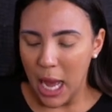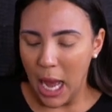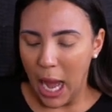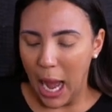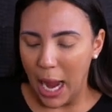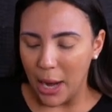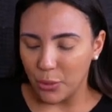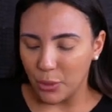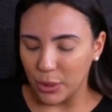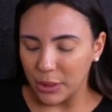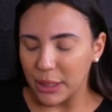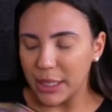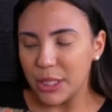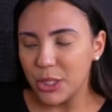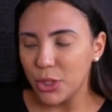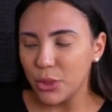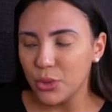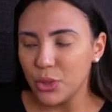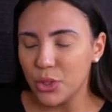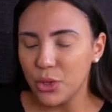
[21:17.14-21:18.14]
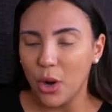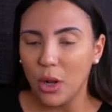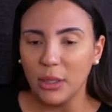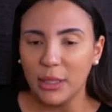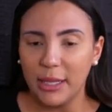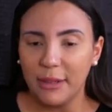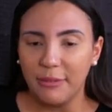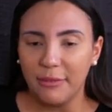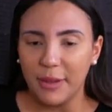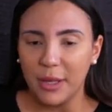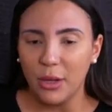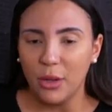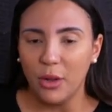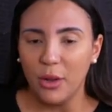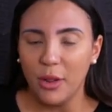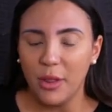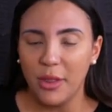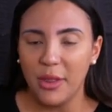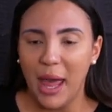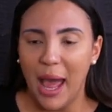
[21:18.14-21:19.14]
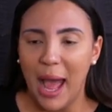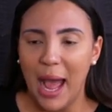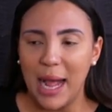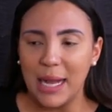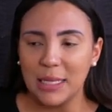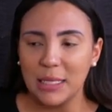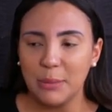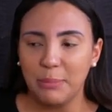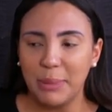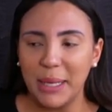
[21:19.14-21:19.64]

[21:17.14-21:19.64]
I really do strongly feel that